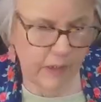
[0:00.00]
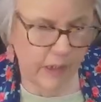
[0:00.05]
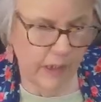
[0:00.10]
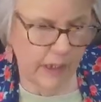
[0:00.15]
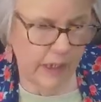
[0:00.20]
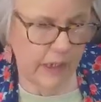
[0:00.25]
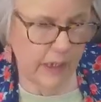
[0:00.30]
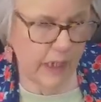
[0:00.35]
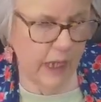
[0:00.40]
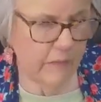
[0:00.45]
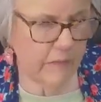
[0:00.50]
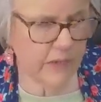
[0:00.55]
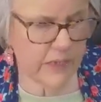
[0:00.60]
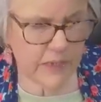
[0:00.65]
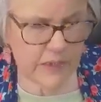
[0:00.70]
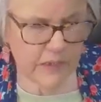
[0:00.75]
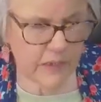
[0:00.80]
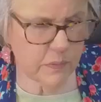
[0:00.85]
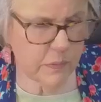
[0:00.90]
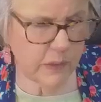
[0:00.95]
And Ivy's
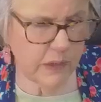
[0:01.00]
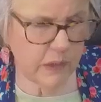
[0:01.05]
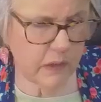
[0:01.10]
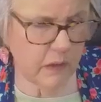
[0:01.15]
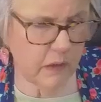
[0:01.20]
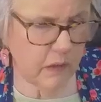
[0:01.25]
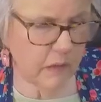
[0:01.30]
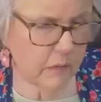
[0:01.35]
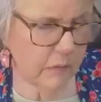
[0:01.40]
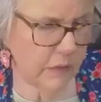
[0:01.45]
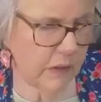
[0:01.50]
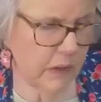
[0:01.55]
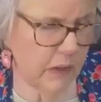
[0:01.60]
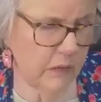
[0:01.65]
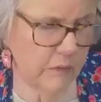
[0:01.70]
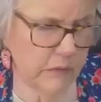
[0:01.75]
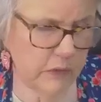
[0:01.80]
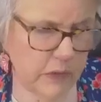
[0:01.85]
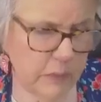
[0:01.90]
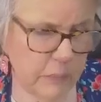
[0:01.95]
a sweetheart. We
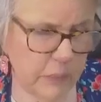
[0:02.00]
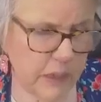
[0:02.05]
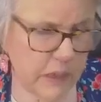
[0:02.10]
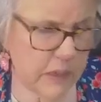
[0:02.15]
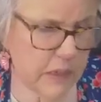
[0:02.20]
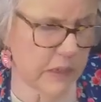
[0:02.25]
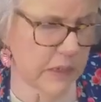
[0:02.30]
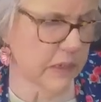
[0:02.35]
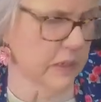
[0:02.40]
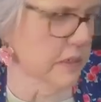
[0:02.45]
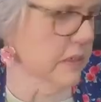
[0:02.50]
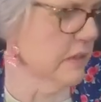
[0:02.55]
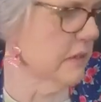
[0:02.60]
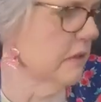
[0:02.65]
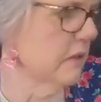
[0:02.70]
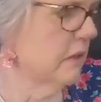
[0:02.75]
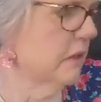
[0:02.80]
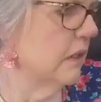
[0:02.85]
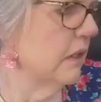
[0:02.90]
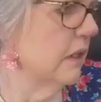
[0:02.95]
love her to pieces.
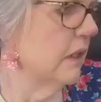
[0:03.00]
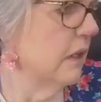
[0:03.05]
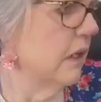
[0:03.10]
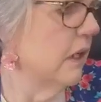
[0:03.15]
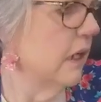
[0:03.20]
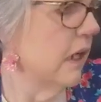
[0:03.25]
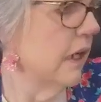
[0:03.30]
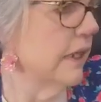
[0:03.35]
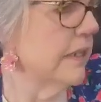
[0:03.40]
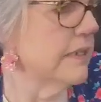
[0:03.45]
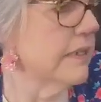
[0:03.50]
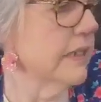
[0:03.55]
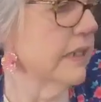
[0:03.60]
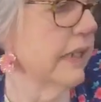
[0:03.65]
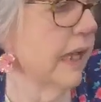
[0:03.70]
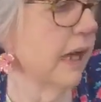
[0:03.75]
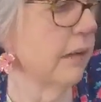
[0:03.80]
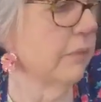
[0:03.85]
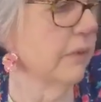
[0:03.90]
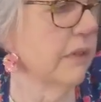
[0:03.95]
All right, so
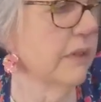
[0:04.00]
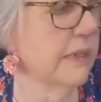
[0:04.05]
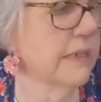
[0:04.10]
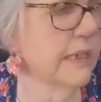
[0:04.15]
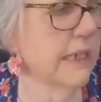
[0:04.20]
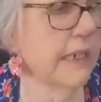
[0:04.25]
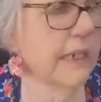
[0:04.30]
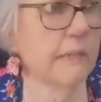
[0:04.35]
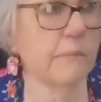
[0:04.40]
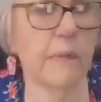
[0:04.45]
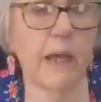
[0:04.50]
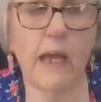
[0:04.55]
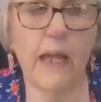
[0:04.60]
now I'm going to take my